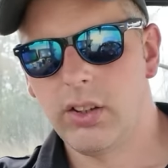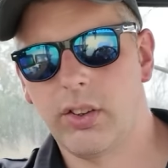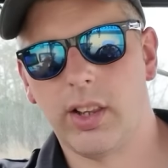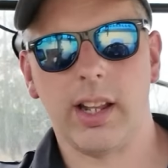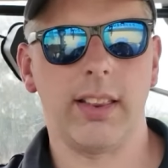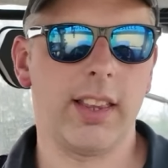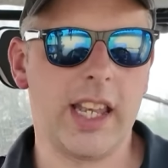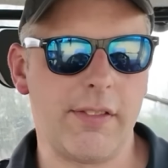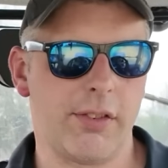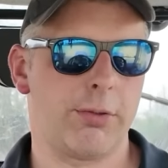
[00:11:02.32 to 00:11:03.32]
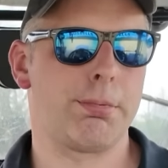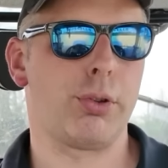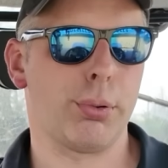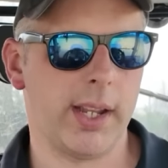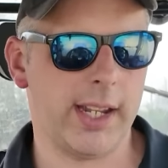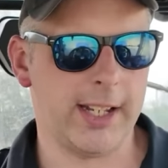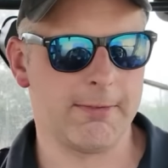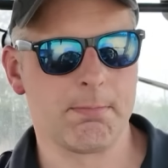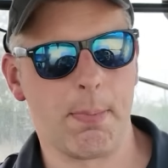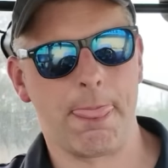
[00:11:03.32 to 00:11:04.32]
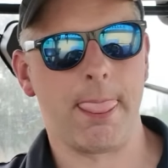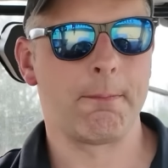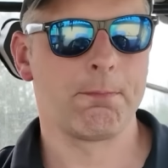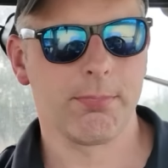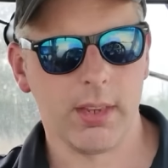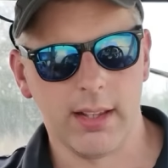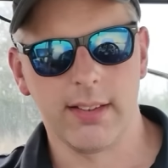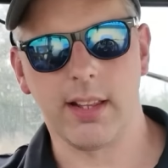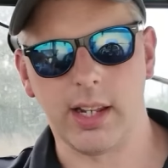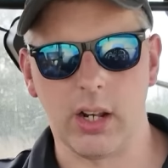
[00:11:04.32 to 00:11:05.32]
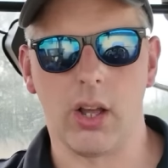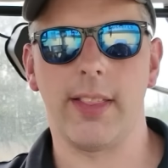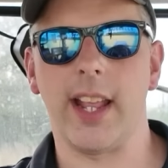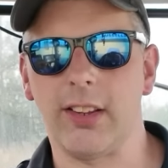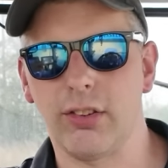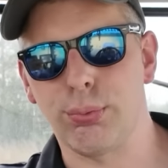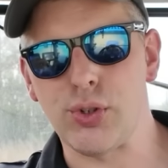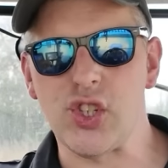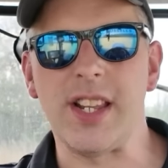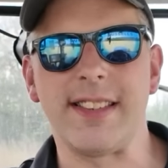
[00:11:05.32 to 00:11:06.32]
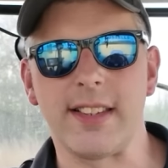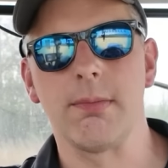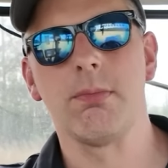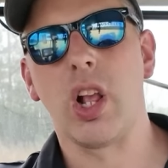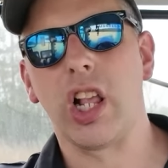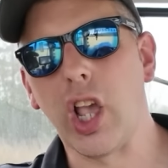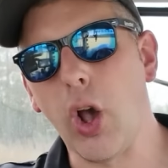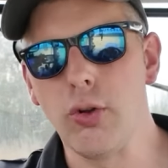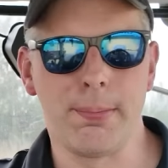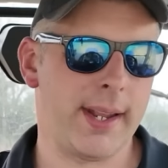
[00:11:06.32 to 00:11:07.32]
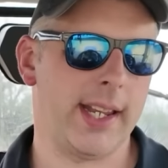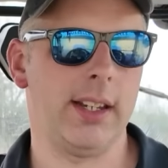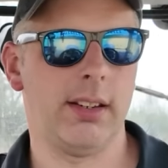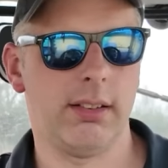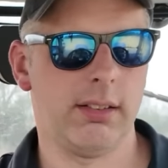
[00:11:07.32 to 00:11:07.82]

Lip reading: So that's the difference between something like this, which is coping,